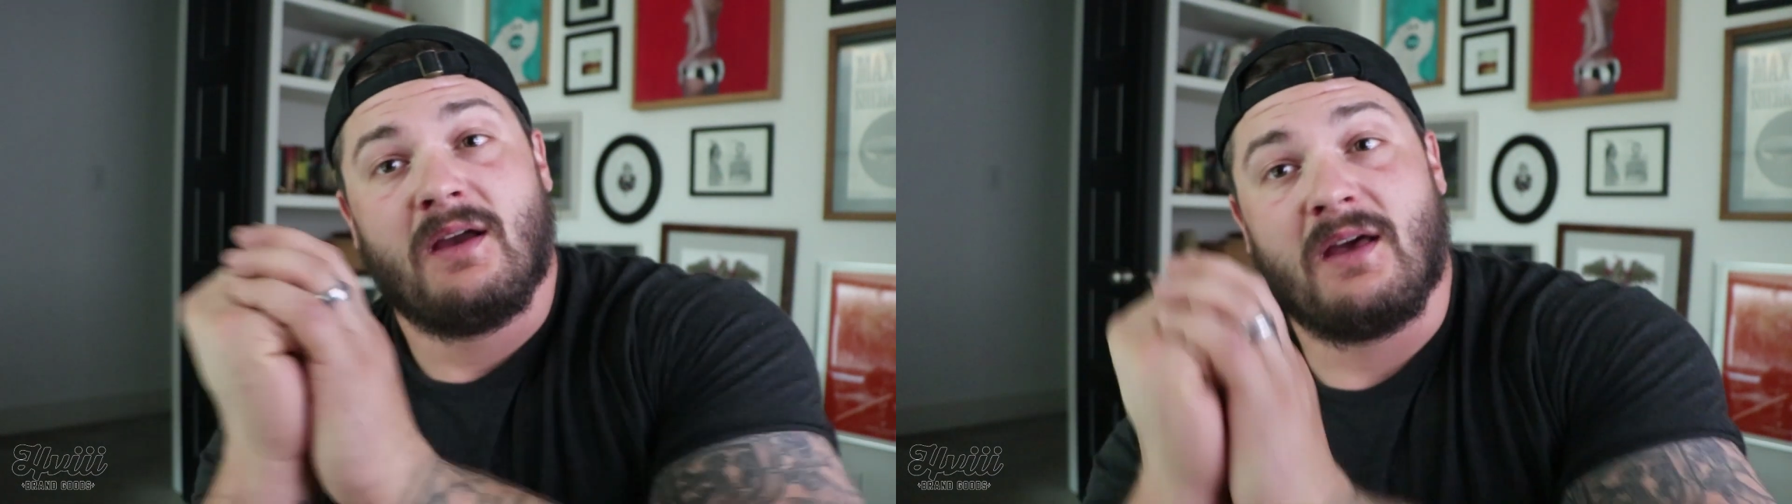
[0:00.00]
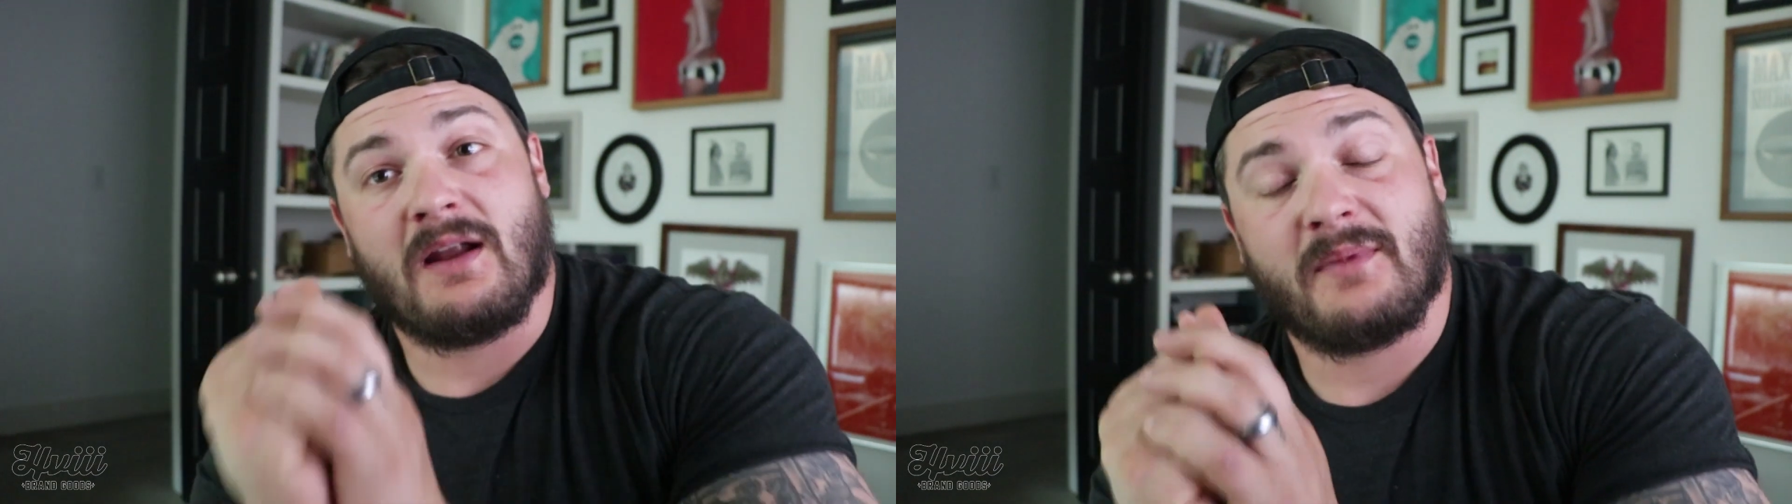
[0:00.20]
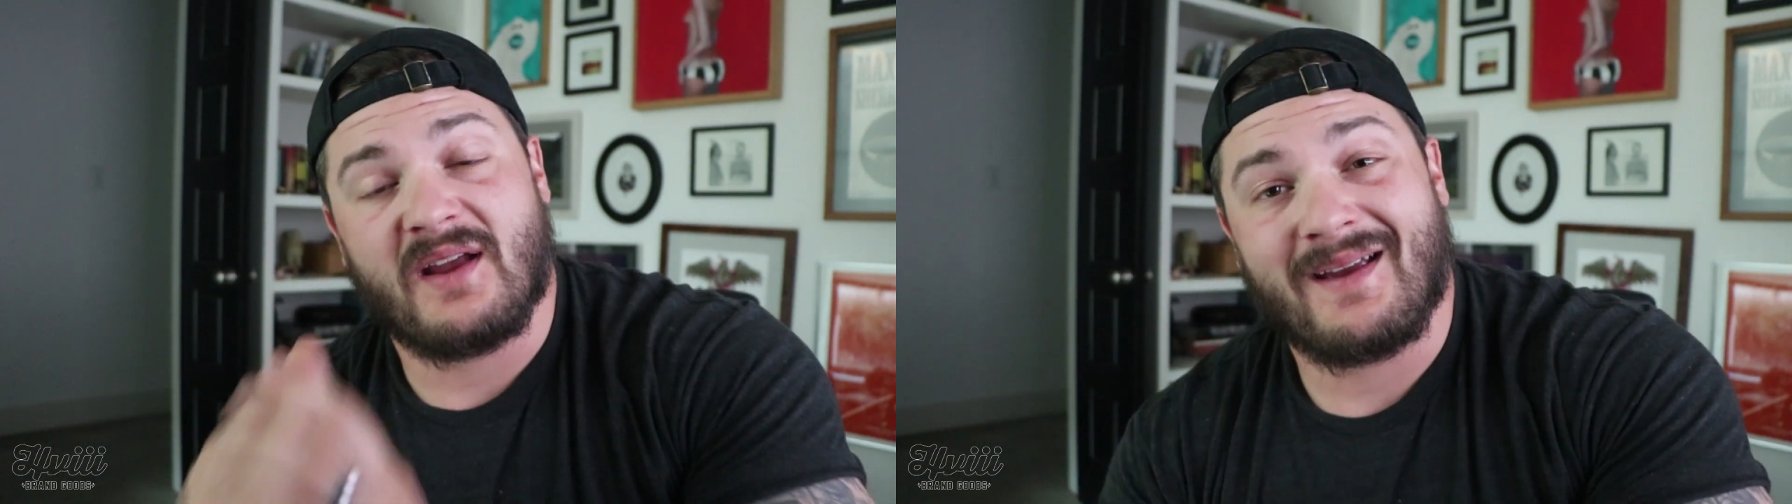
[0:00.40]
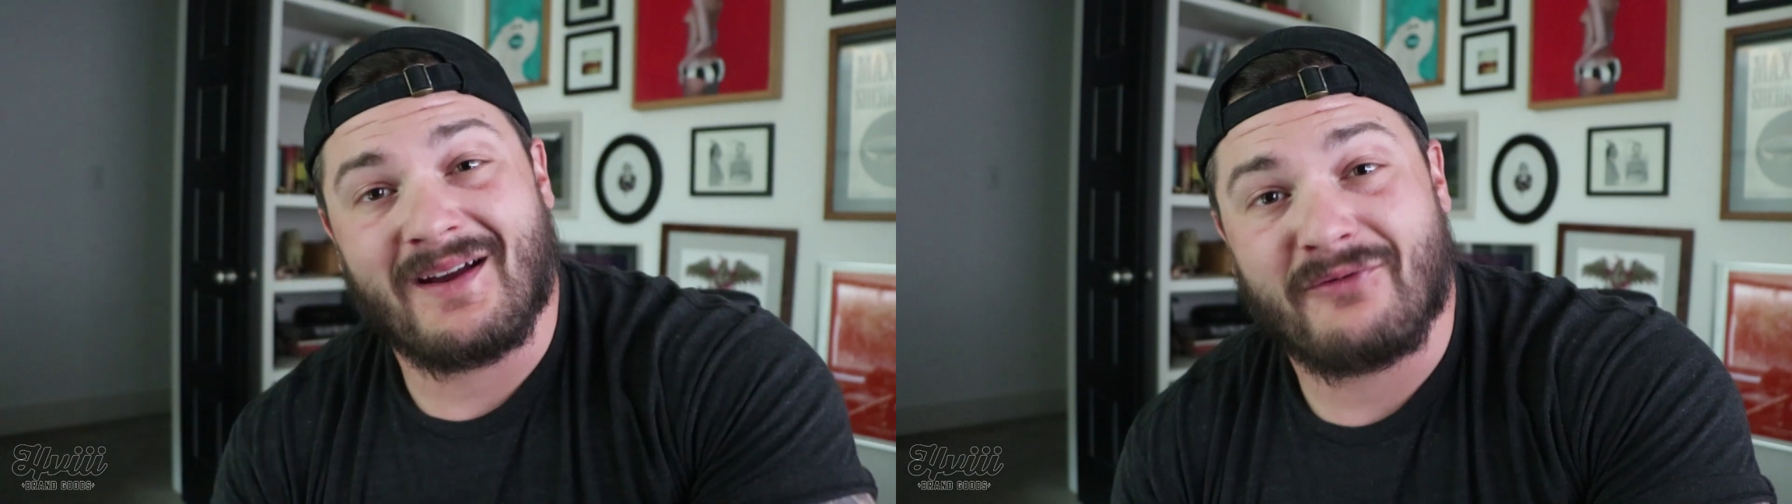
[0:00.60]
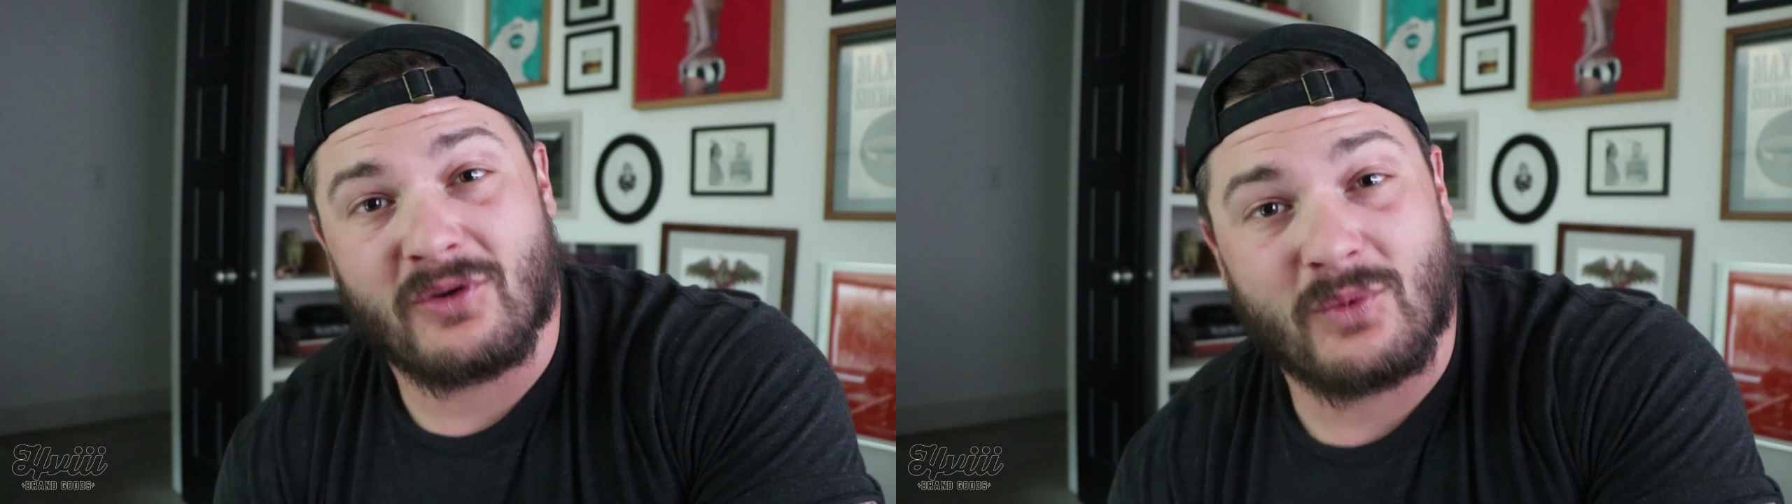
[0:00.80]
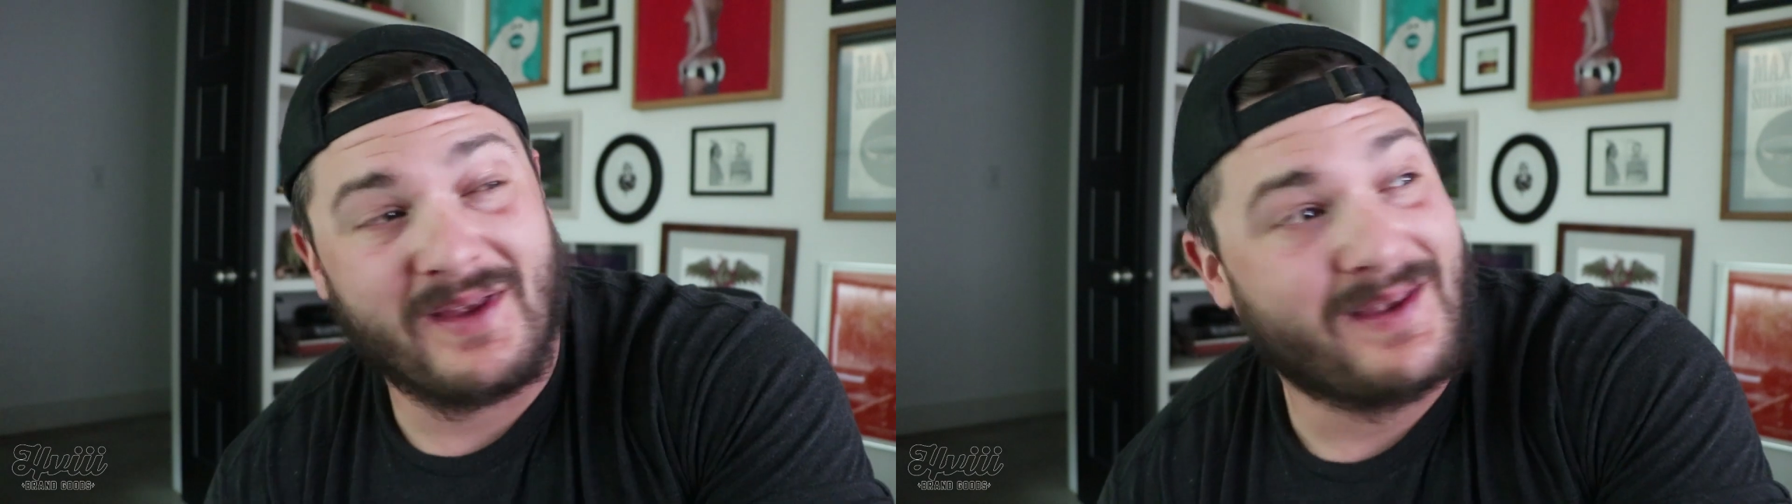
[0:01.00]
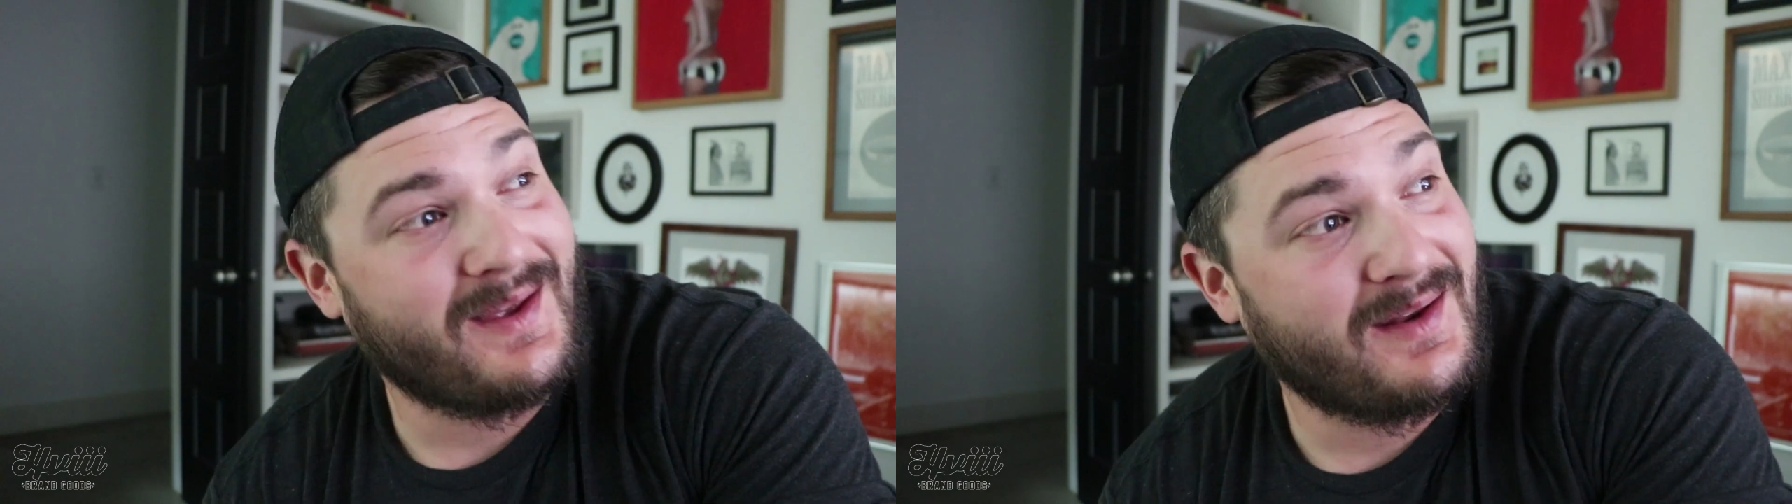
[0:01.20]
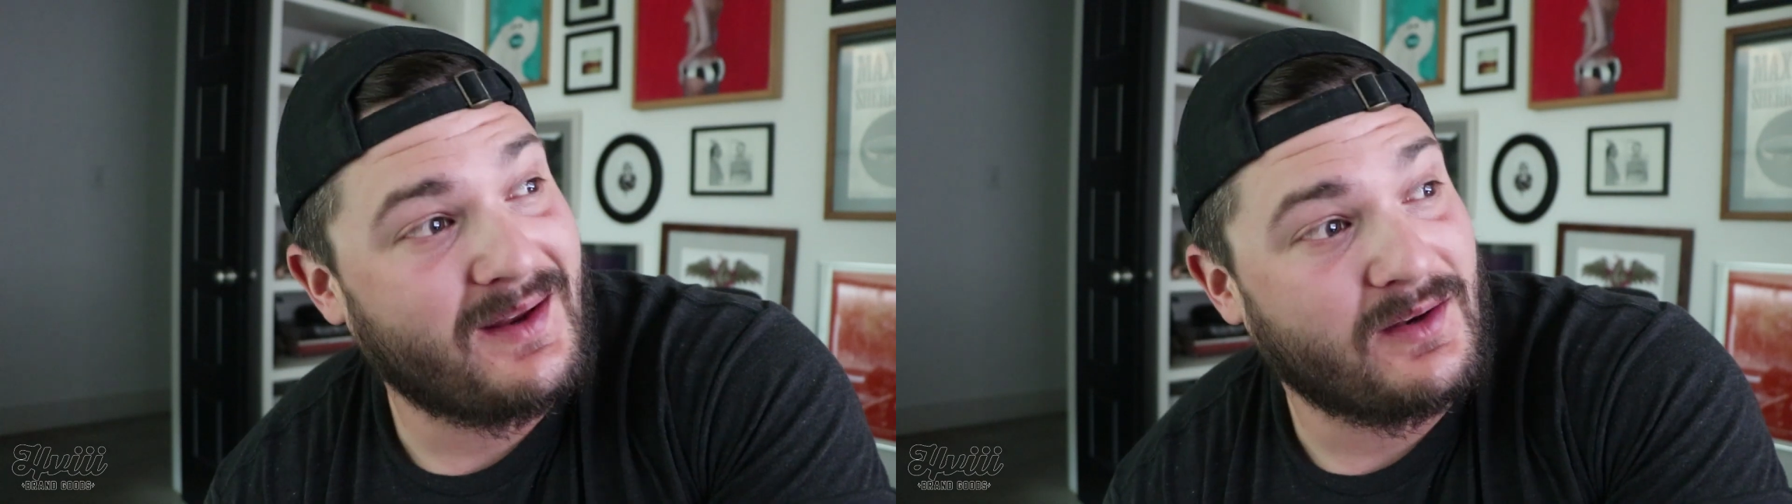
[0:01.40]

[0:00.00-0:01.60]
and I'm gonna hang out for the weekend